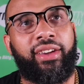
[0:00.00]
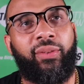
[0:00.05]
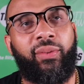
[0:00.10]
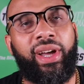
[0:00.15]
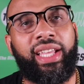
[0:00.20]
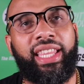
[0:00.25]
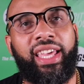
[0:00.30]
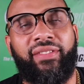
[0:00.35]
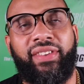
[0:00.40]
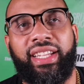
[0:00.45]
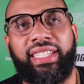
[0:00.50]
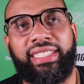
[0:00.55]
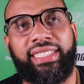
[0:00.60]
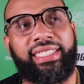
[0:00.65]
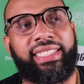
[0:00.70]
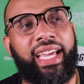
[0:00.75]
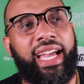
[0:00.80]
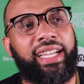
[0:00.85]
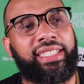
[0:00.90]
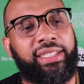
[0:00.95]
We live in a
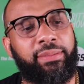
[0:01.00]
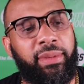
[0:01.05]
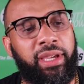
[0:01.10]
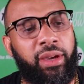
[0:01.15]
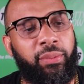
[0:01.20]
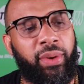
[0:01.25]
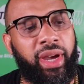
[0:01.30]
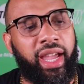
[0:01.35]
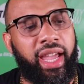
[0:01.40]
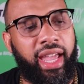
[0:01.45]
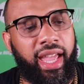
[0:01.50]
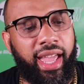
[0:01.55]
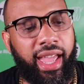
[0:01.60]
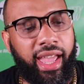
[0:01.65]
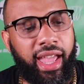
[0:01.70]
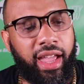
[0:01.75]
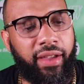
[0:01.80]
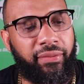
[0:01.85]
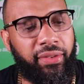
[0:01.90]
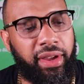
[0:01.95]
society, man, where
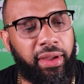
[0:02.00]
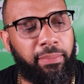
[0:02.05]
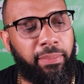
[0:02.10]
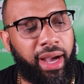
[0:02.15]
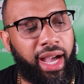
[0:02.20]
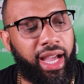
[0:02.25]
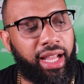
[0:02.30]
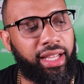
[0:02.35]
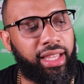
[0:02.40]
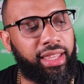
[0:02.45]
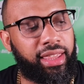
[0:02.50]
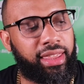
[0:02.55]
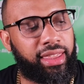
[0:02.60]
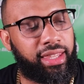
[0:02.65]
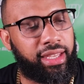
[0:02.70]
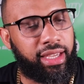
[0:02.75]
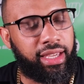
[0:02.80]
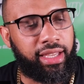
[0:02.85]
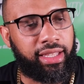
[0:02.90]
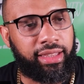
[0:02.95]
everybody
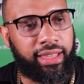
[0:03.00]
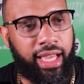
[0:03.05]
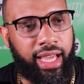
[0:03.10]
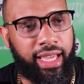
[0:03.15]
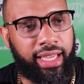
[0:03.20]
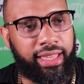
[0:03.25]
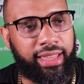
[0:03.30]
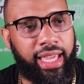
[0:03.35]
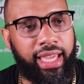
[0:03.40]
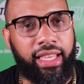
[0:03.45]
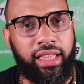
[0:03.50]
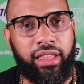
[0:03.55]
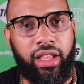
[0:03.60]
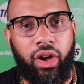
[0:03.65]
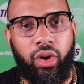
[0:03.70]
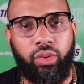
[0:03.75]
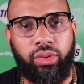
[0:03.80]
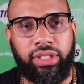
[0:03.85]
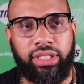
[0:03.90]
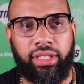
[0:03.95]
think like they
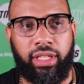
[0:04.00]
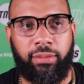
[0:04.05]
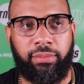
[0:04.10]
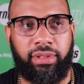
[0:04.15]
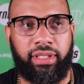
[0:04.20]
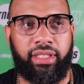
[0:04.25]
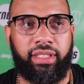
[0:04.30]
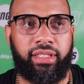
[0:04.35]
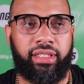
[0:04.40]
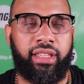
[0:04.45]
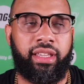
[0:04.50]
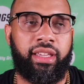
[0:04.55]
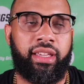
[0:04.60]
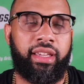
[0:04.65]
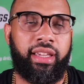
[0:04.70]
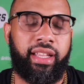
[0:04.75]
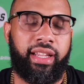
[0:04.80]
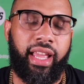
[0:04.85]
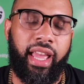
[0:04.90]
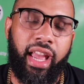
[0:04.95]
know something,
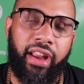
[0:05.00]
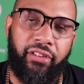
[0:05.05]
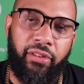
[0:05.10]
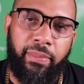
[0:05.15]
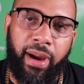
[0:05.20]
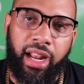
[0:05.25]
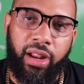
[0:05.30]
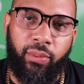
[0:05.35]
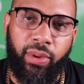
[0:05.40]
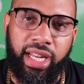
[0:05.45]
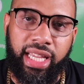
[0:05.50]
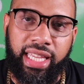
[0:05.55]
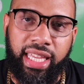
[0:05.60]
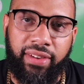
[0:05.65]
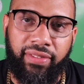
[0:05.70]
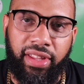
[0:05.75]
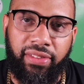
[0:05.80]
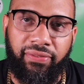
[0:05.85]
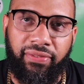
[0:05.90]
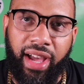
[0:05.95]
and everybody want to
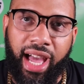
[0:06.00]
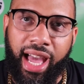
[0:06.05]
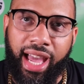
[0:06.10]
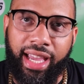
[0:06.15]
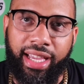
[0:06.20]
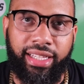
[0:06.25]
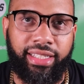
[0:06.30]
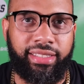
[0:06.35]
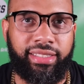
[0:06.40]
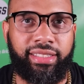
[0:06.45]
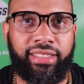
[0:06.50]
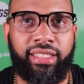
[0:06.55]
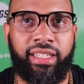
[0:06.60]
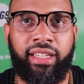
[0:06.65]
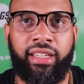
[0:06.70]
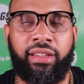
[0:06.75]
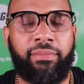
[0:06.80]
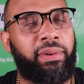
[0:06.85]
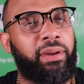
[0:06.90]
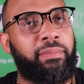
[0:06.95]
give advice,
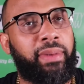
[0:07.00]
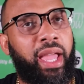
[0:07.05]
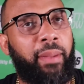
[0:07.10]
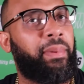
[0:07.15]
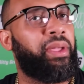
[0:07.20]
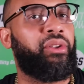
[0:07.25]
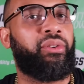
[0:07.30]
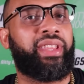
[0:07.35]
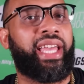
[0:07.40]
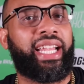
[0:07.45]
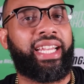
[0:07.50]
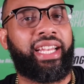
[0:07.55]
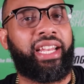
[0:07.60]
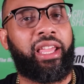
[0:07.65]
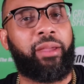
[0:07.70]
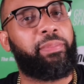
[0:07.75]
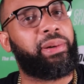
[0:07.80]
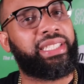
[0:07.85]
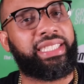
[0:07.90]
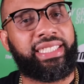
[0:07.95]
but maybe you're not in
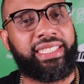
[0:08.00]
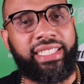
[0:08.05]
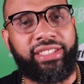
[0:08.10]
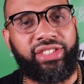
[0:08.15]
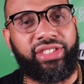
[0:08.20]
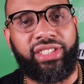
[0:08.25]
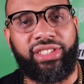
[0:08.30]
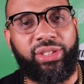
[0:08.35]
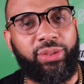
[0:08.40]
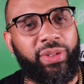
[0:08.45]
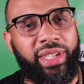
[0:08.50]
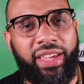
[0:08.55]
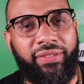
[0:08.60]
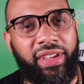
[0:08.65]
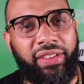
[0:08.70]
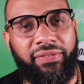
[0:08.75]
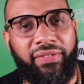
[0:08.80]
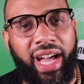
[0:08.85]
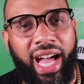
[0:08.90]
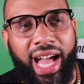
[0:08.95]
a position to give
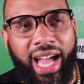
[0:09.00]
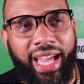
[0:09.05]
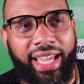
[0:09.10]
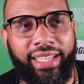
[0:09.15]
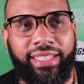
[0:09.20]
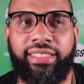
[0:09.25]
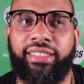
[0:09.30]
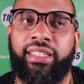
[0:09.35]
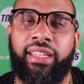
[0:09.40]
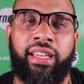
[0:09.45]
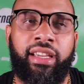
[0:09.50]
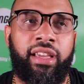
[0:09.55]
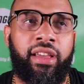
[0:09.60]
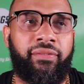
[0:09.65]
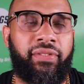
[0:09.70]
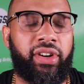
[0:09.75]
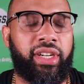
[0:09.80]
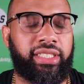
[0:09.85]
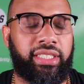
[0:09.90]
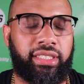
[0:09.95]
advice.
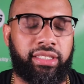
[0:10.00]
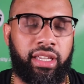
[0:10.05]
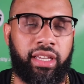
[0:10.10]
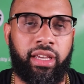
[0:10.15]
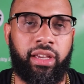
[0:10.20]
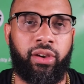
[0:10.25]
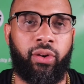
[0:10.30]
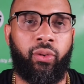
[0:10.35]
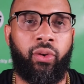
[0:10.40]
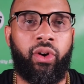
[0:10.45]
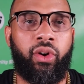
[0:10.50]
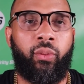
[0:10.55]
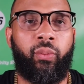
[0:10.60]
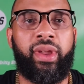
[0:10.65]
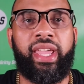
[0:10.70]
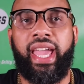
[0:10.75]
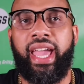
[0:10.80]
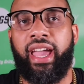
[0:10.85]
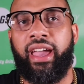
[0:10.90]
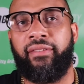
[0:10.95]
For instance, uh,
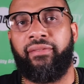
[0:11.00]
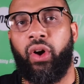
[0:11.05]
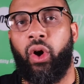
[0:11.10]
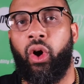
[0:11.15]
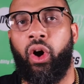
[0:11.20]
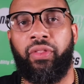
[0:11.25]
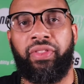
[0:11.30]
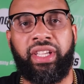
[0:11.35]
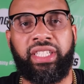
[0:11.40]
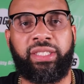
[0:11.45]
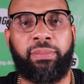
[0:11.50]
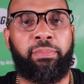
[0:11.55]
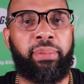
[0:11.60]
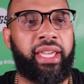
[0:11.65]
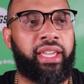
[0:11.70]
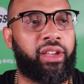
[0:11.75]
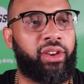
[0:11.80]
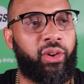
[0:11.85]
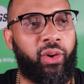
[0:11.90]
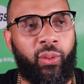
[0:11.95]
we have all this
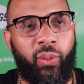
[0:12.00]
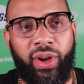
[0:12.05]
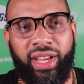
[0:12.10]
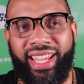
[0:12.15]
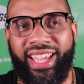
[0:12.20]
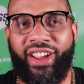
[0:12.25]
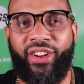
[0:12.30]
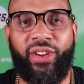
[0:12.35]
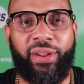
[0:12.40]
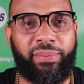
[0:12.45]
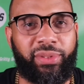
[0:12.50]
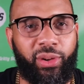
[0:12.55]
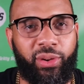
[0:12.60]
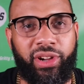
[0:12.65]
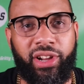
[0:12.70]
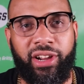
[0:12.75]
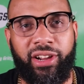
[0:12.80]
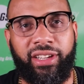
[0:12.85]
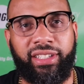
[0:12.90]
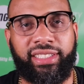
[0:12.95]
Bitcoin and
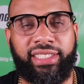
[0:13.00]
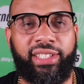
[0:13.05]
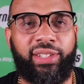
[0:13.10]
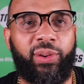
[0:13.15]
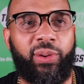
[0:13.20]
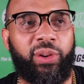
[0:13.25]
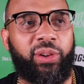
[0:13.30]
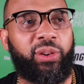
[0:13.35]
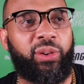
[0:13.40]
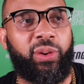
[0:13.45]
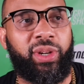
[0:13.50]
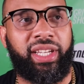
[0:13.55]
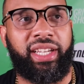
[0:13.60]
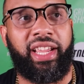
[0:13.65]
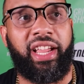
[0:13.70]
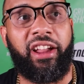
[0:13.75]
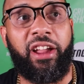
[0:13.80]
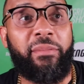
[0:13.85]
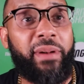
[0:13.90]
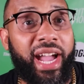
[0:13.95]
cryptocurrency going on, and
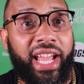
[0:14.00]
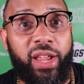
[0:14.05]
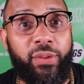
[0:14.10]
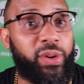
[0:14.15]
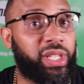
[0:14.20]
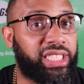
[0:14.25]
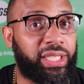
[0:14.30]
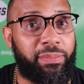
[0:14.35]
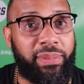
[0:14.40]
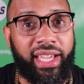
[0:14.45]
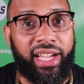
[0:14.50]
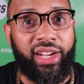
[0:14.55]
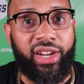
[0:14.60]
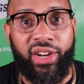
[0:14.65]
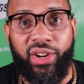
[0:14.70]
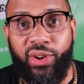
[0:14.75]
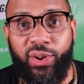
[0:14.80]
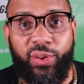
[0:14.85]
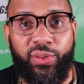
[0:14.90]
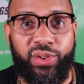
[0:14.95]
everybody wants to be a
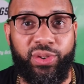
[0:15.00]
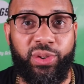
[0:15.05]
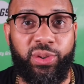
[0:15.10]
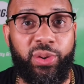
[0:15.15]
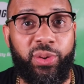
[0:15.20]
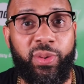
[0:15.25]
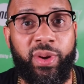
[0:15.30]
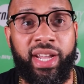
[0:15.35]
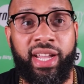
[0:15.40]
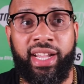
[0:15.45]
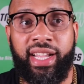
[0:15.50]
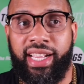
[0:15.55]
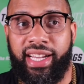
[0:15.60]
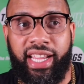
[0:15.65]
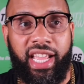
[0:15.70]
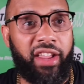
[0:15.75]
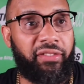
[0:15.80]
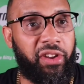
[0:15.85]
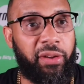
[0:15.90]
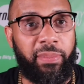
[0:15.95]
guru, and
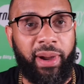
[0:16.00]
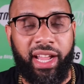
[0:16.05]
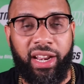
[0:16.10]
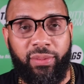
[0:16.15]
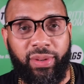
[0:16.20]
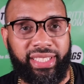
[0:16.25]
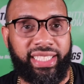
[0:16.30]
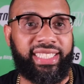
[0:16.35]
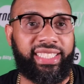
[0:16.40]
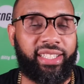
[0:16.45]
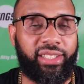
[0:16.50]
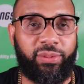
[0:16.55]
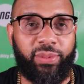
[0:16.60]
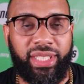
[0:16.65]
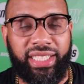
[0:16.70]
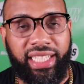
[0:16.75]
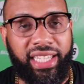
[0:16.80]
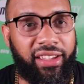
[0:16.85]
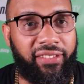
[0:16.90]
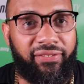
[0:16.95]
everybody wants to tell you
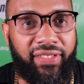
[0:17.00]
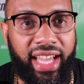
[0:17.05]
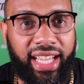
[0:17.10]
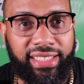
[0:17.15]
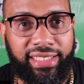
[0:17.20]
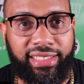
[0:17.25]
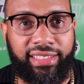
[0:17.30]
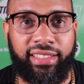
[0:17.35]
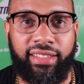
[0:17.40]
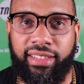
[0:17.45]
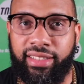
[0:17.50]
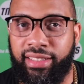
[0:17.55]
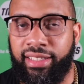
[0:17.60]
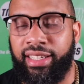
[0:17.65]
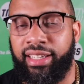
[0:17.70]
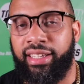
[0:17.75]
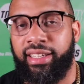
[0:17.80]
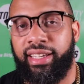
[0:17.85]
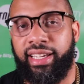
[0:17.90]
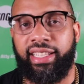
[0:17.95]
what to invest in.
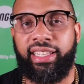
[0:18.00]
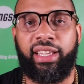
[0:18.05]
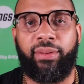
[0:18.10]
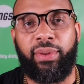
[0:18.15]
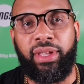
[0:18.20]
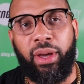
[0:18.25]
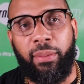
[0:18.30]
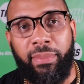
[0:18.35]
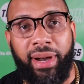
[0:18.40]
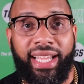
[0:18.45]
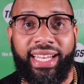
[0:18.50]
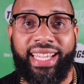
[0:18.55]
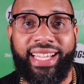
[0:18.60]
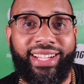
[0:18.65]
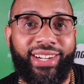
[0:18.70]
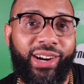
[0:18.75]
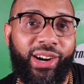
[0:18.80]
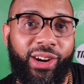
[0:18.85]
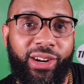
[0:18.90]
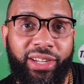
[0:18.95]
And then when your money
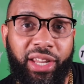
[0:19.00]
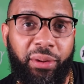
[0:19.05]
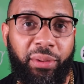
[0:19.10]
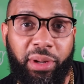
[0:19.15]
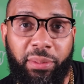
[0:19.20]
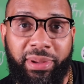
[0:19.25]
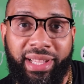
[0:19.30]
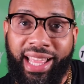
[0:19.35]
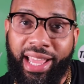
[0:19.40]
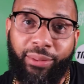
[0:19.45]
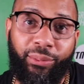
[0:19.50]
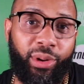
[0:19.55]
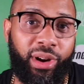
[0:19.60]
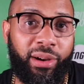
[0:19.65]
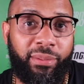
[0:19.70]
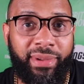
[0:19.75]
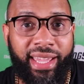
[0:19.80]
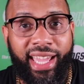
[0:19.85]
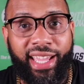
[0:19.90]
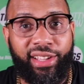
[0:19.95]
gone, they want to be like,
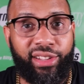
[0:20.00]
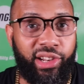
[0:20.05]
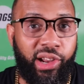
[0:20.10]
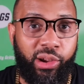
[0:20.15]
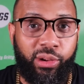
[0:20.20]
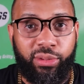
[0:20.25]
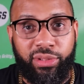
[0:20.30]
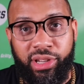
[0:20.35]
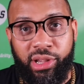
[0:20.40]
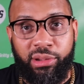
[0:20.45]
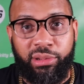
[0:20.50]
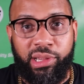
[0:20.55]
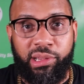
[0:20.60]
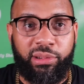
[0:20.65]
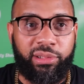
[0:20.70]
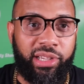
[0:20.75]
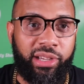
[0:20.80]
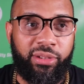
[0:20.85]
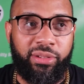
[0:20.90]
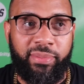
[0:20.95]
well, man, you know, no,
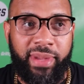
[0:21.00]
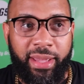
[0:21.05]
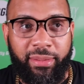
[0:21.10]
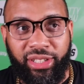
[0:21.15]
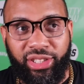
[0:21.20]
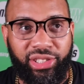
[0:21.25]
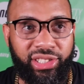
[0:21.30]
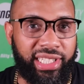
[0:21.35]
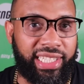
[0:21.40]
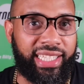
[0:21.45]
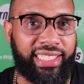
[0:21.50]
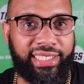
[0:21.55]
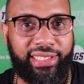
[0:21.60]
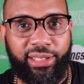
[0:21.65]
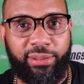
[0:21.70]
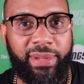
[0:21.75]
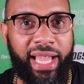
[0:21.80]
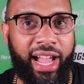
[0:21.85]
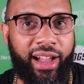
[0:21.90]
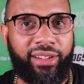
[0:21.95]
no, no, maybe you shouldn't listen
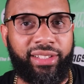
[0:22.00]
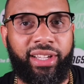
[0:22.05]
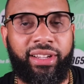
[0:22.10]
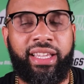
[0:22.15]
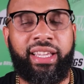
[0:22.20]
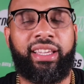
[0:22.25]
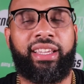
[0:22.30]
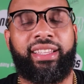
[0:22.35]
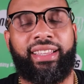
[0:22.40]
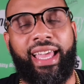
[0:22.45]
to me. I don't know.